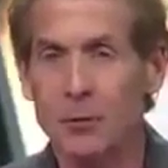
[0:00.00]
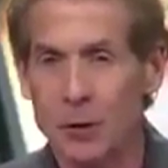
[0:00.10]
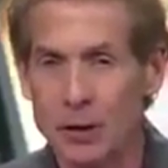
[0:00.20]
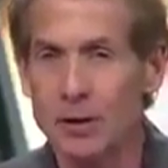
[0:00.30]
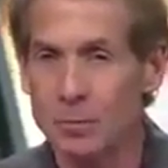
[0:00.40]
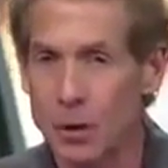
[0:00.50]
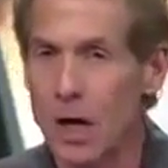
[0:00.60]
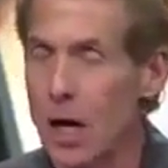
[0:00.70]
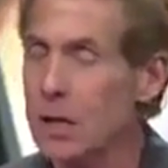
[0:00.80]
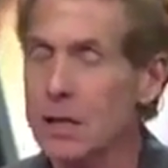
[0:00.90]
I agree
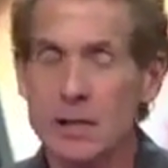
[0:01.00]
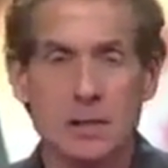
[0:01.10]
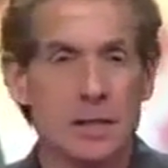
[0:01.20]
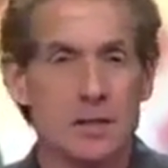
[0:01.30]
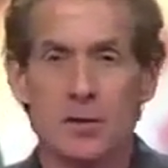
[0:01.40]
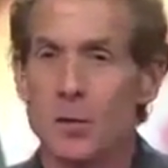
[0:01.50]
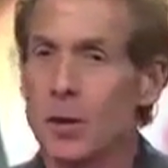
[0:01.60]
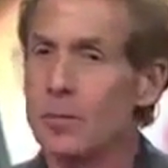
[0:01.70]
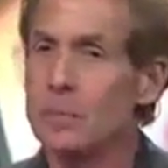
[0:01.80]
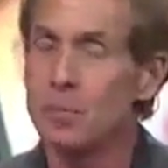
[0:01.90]
LeBron is
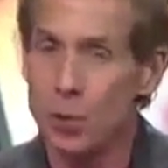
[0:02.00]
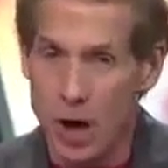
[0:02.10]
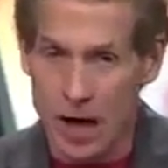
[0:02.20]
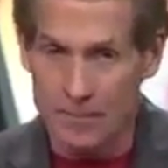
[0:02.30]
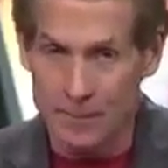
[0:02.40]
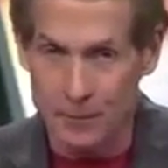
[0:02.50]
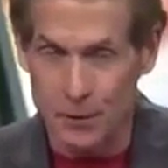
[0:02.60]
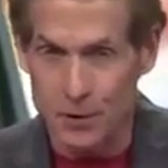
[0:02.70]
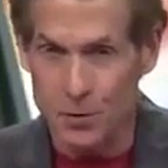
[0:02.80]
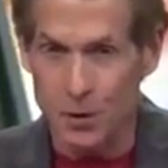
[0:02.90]
going to be primed for
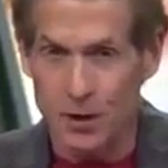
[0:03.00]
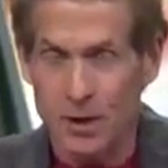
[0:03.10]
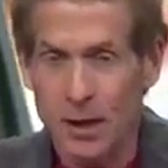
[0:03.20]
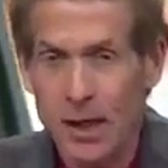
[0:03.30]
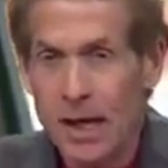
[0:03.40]
this one.